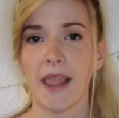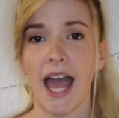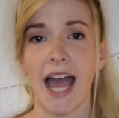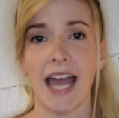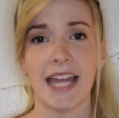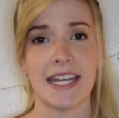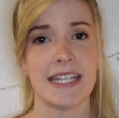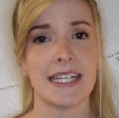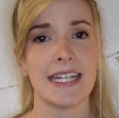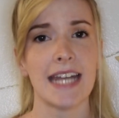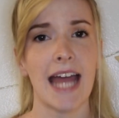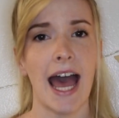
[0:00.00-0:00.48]

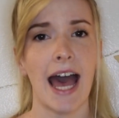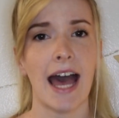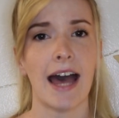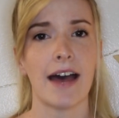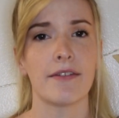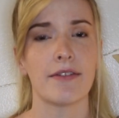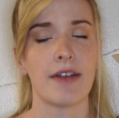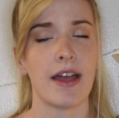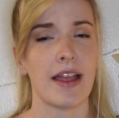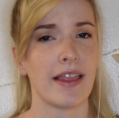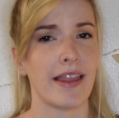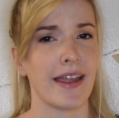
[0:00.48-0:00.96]
I did
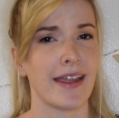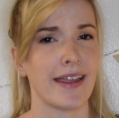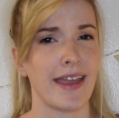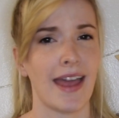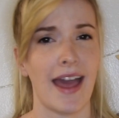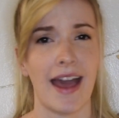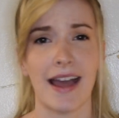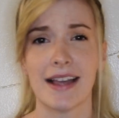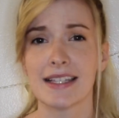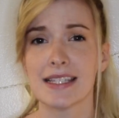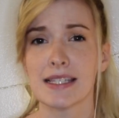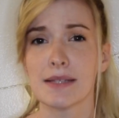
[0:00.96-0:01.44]
have like
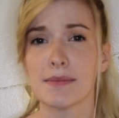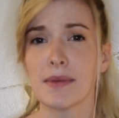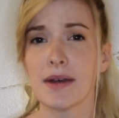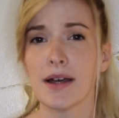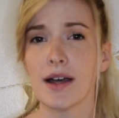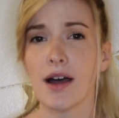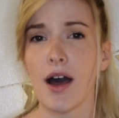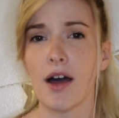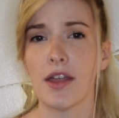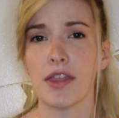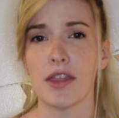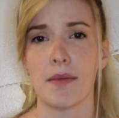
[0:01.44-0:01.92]

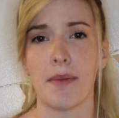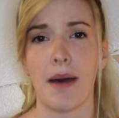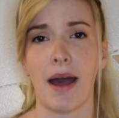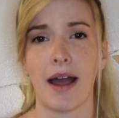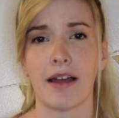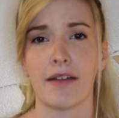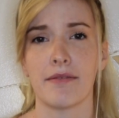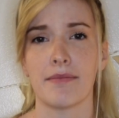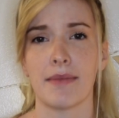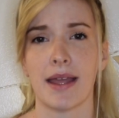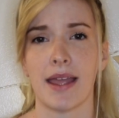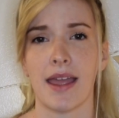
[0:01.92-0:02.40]
eczema on the
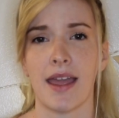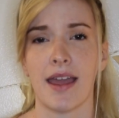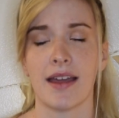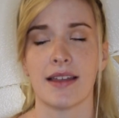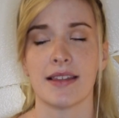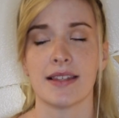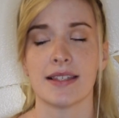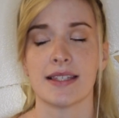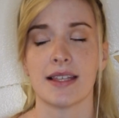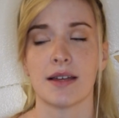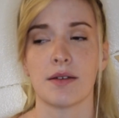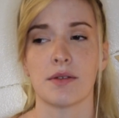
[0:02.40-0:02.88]
back of my
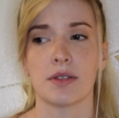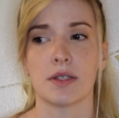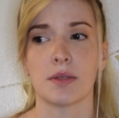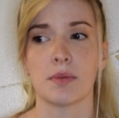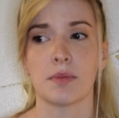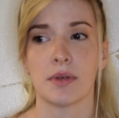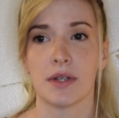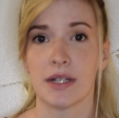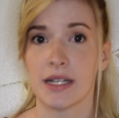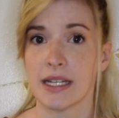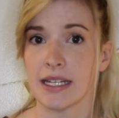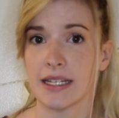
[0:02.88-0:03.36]
hands that was
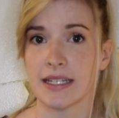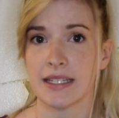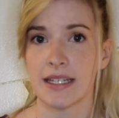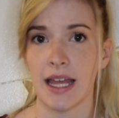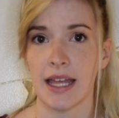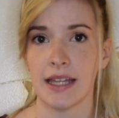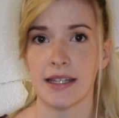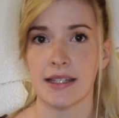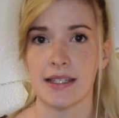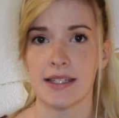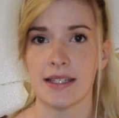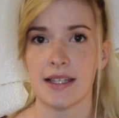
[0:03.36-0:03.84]
pretty
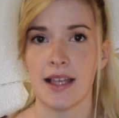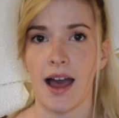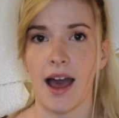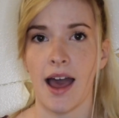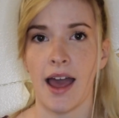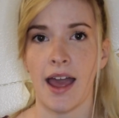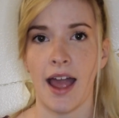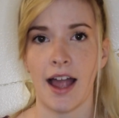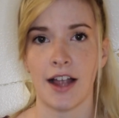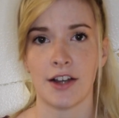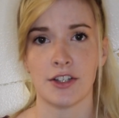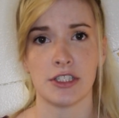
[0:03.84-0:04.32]
intense.
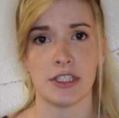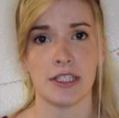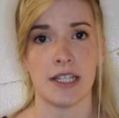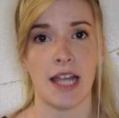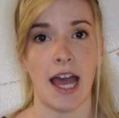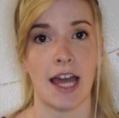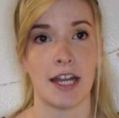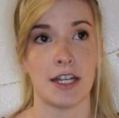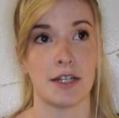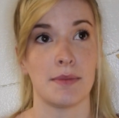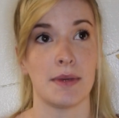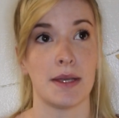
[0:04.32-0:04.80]
I actually
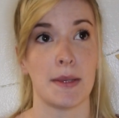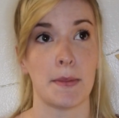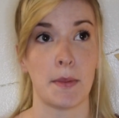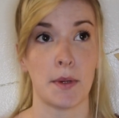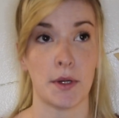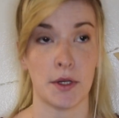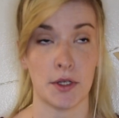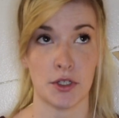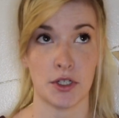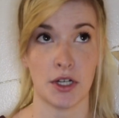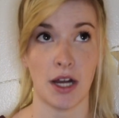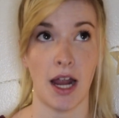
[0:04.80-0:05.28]
had to be
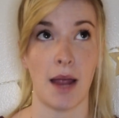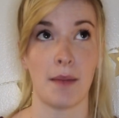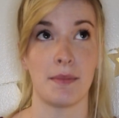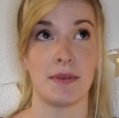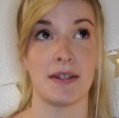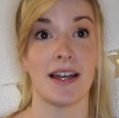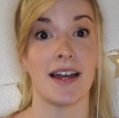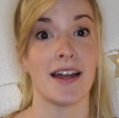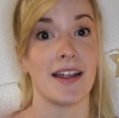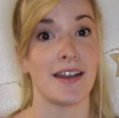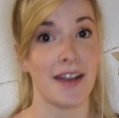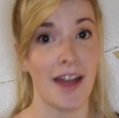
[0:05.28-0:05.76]

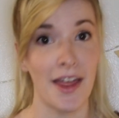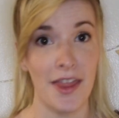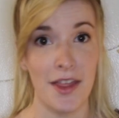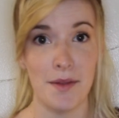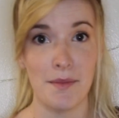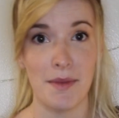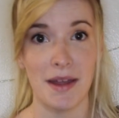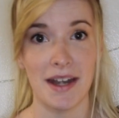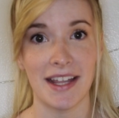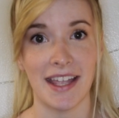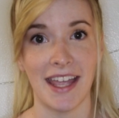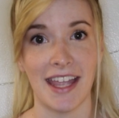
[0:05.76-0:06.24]
prescribed another
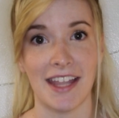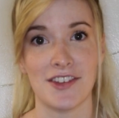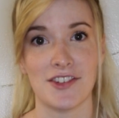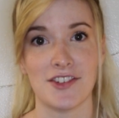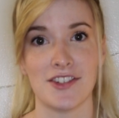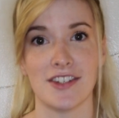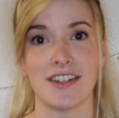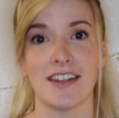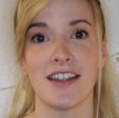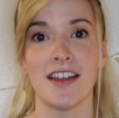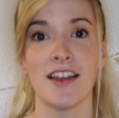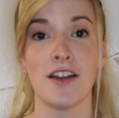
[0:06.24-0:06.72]

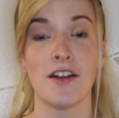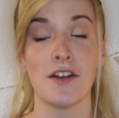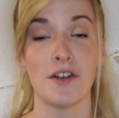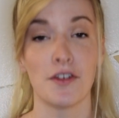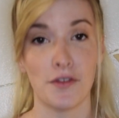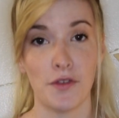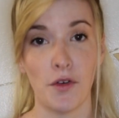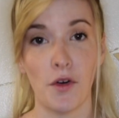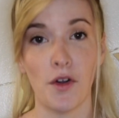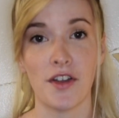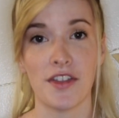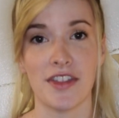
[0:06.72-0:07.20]
medication
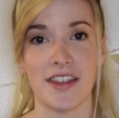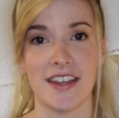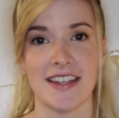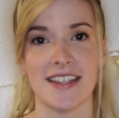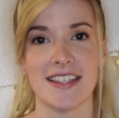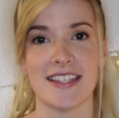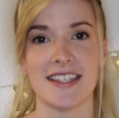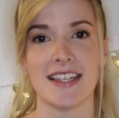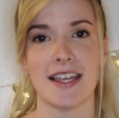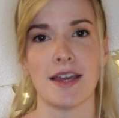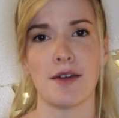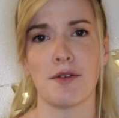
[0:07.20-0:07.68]
for
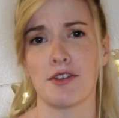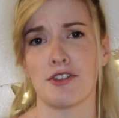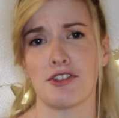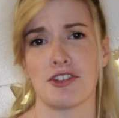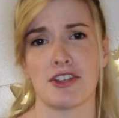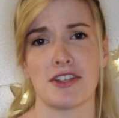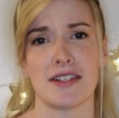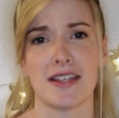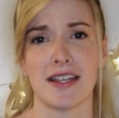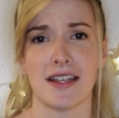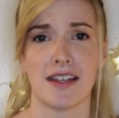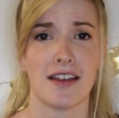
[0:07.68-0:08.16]
this. It was
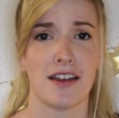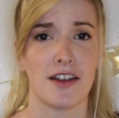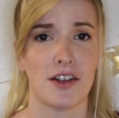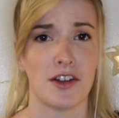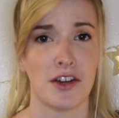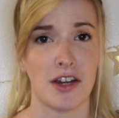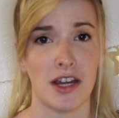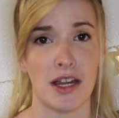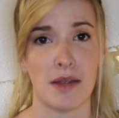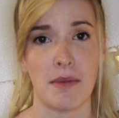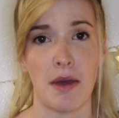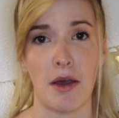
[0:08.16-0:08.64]
just like a
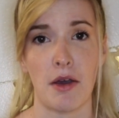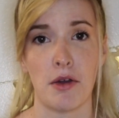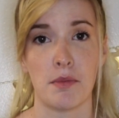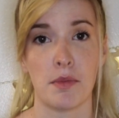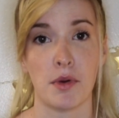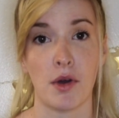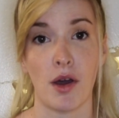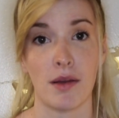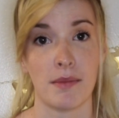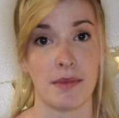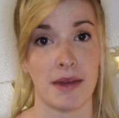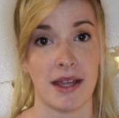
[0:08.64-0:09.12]
cream I would
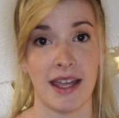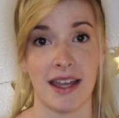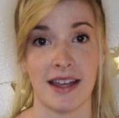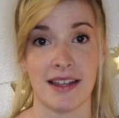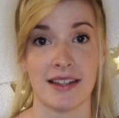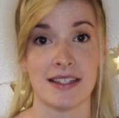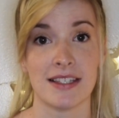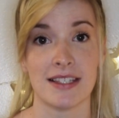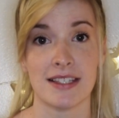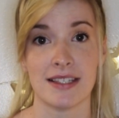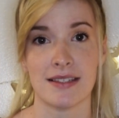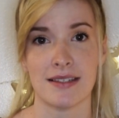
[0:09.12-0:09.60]
put on my
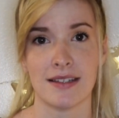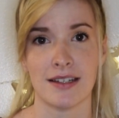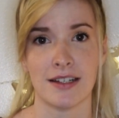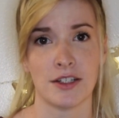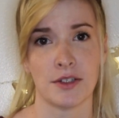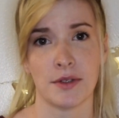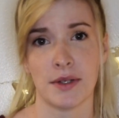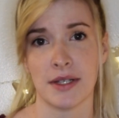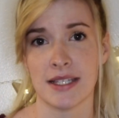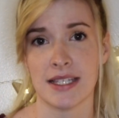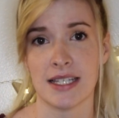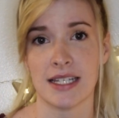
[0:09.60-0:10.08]
hands like
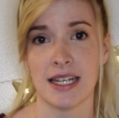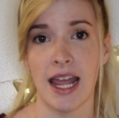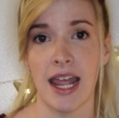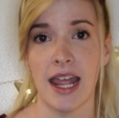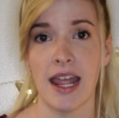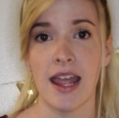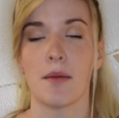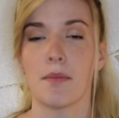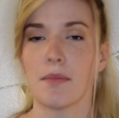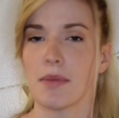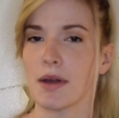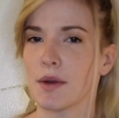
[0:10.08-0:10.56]
twice a
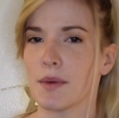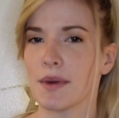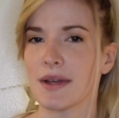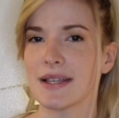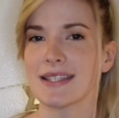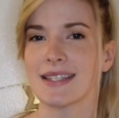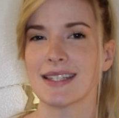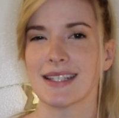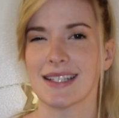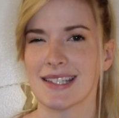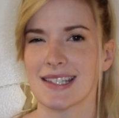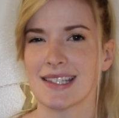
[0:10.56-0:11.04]
day, but it
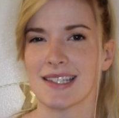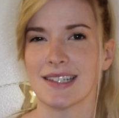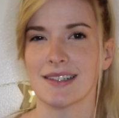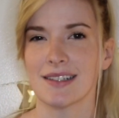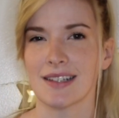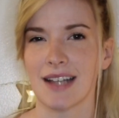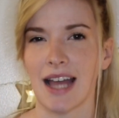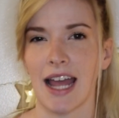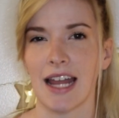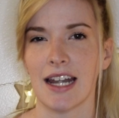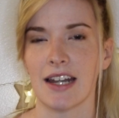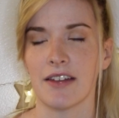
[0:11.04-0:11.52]
was
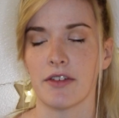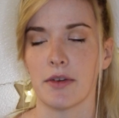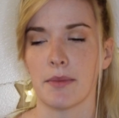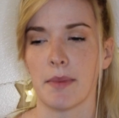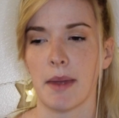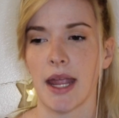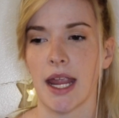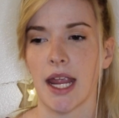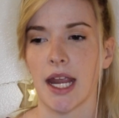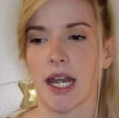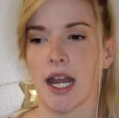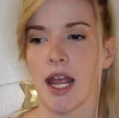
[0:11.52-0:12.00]
still kind of a
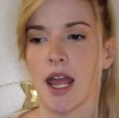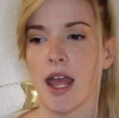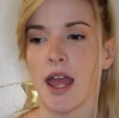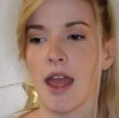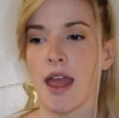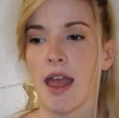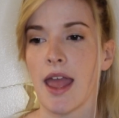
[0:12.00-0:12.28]
pain.